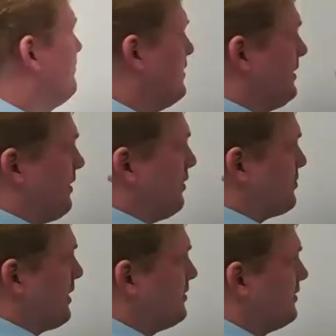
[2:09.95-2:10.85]
Then it goes
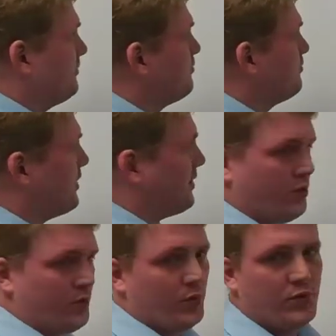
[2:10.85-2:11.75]
back to pretty
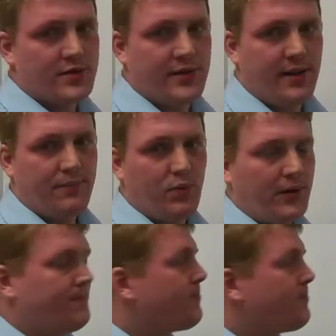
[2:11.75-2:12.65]
normal rules at that point.